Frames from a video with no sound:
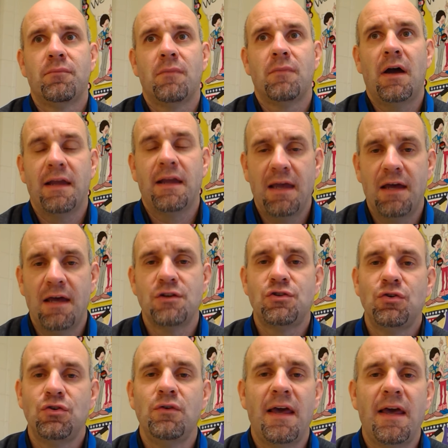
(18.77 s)
Again,
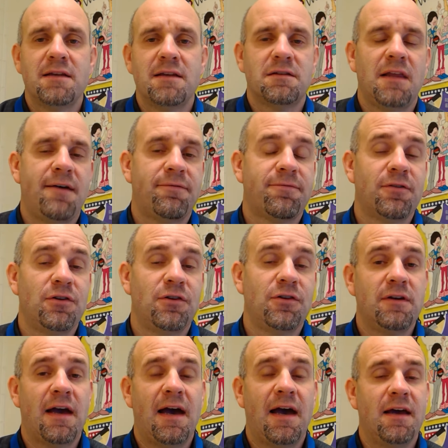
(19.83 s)
2 days left for you
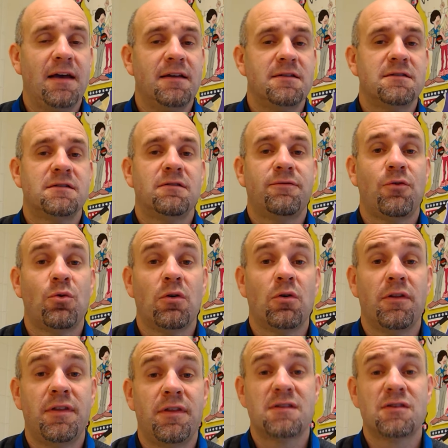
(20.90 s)
guys for
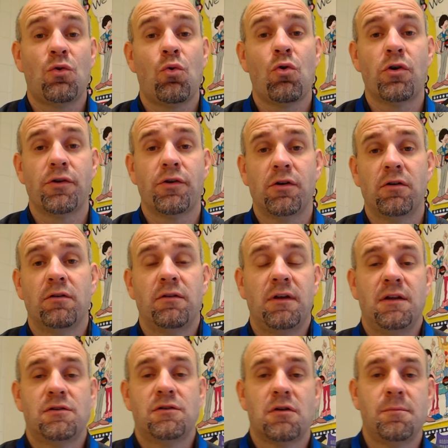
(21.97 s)
this quarter
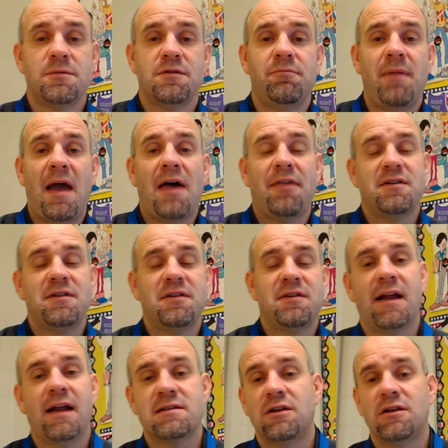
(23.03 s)
in terms of math and
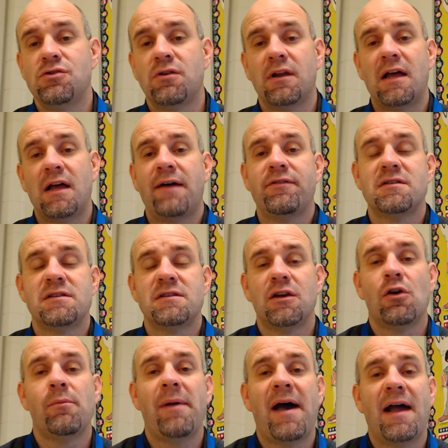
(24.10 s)
science. Now, you can obviously
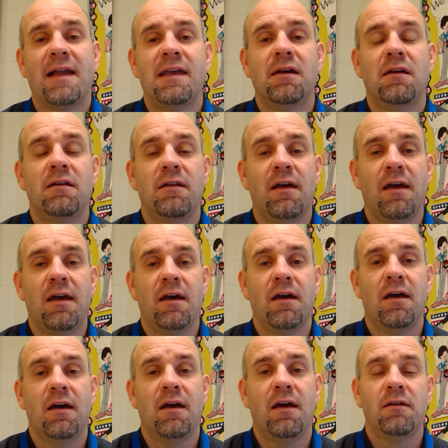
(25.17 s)
go back in
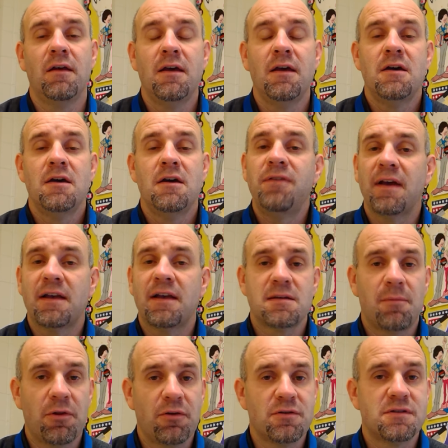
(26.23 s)
and fix some
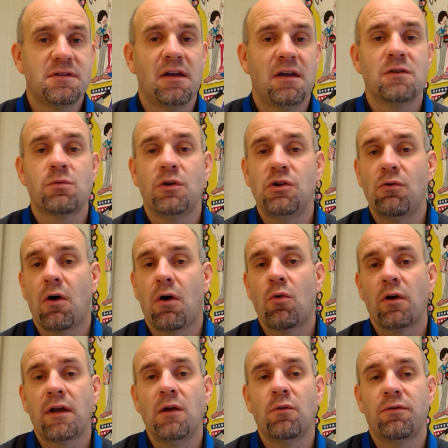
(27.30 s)
of those things when you are
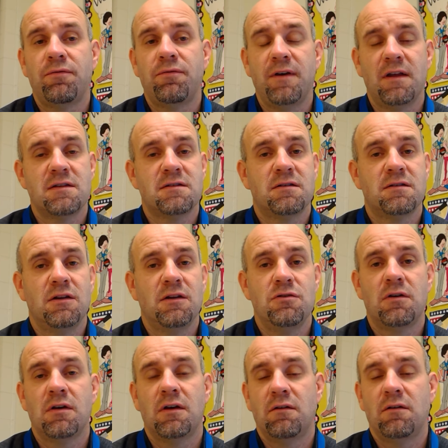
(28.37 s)
working with FITS, and you
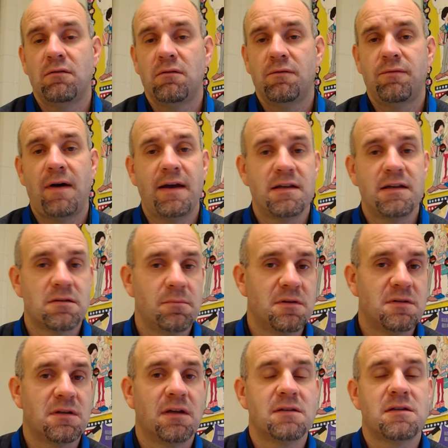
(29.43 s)
can find some
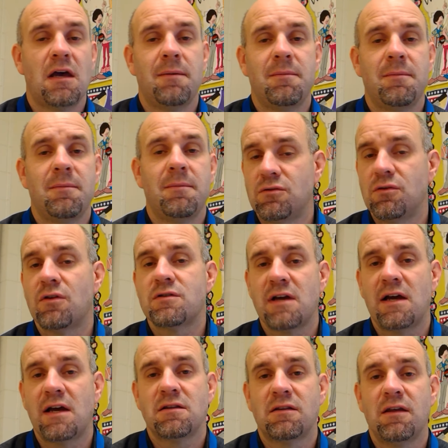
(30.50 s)
missing assignments and do those
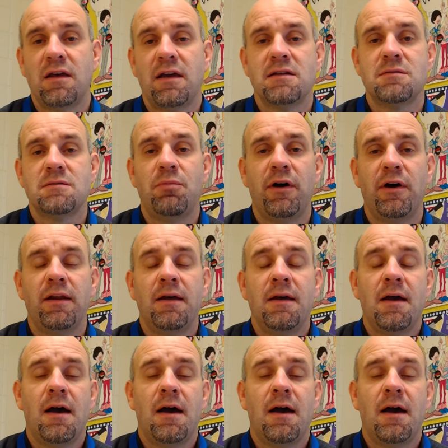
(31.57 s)
kinds of things. But